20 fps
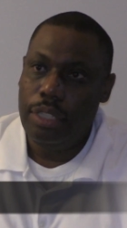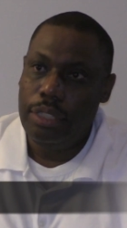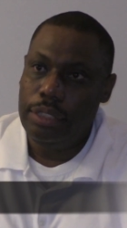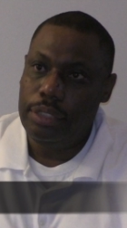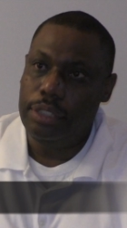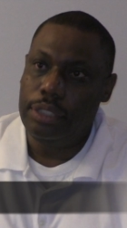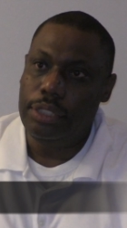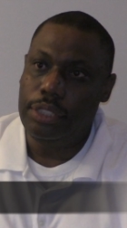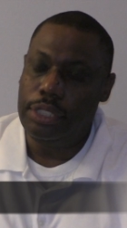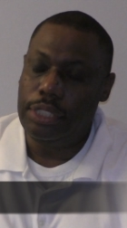
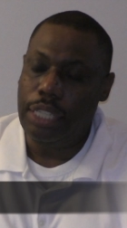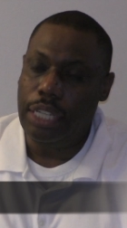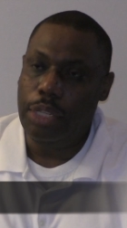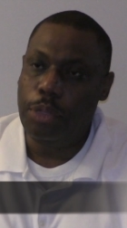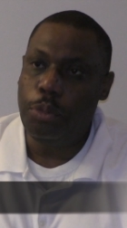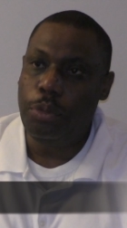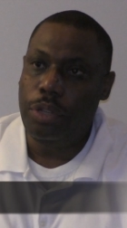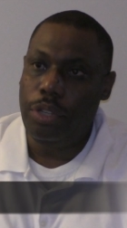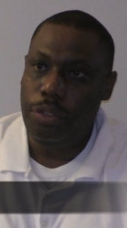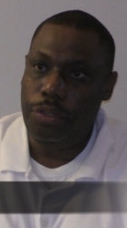to
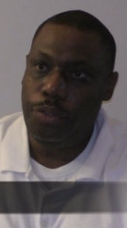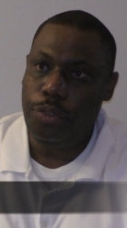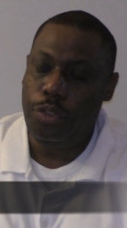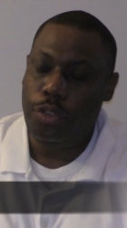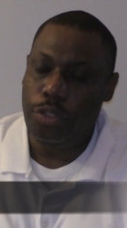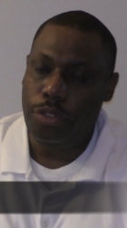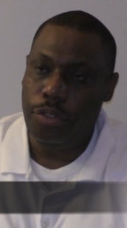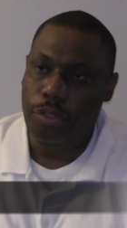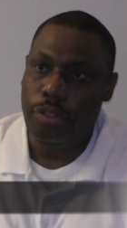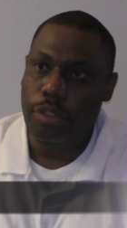January
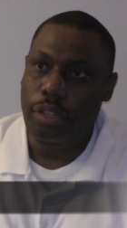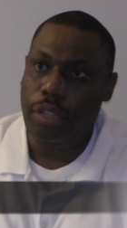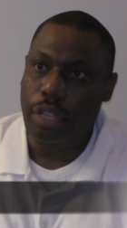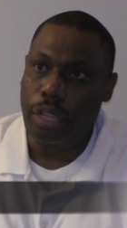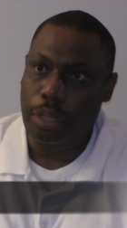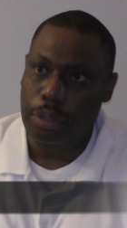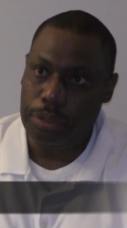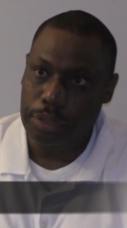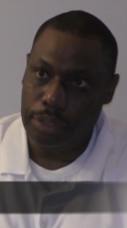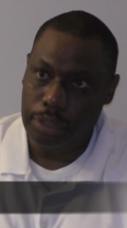4th,
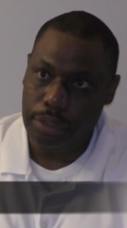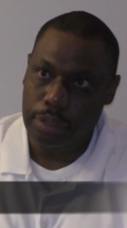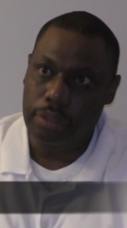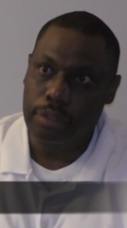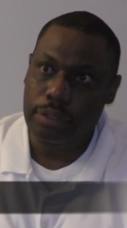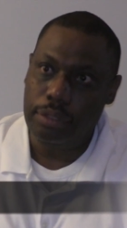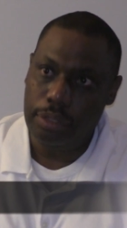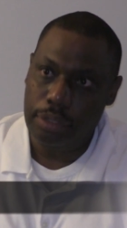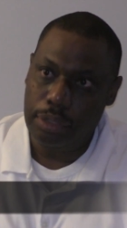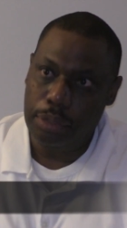I was in
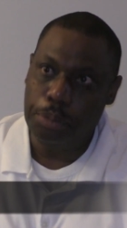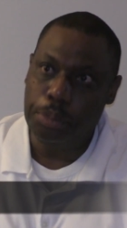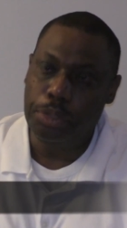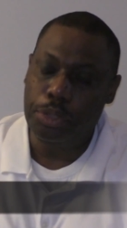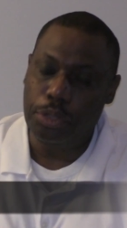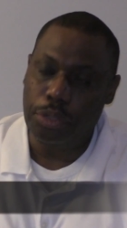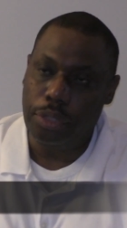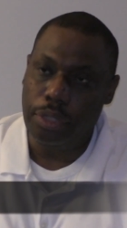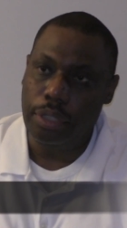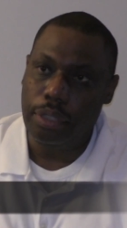the
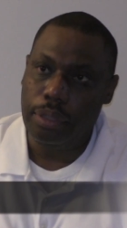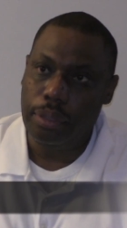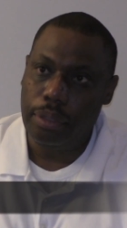program.